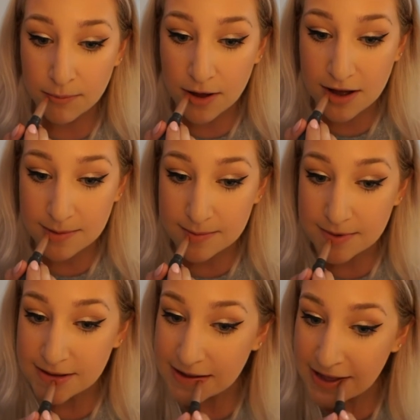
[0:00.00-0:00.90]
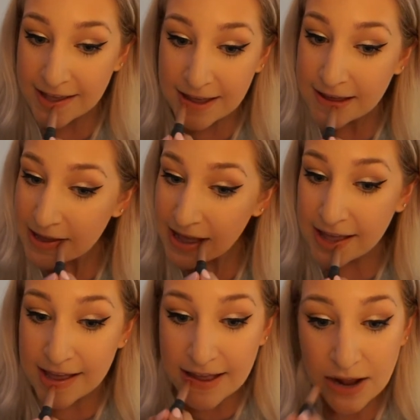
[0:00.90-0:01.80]
lip
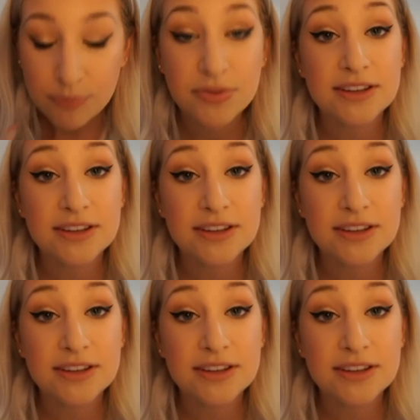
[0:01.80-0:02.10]
balm.